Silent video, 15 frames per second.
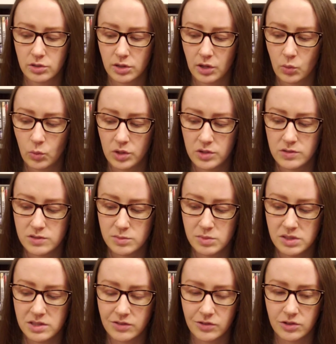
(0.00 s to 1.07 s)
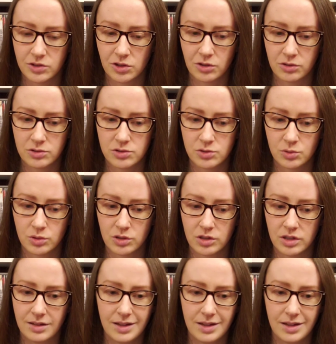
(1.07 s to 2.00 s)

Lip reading: Like one used to be a different dollar store.